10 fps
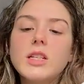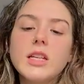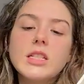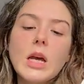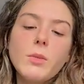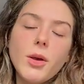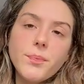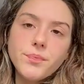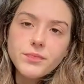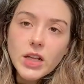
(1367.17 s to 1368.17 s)
to condemn
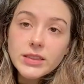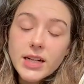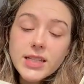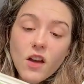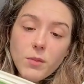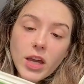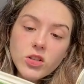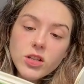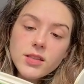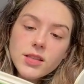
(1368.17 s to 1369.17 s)
him. Let us have
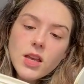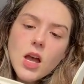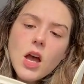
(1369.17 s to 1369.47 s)
patience.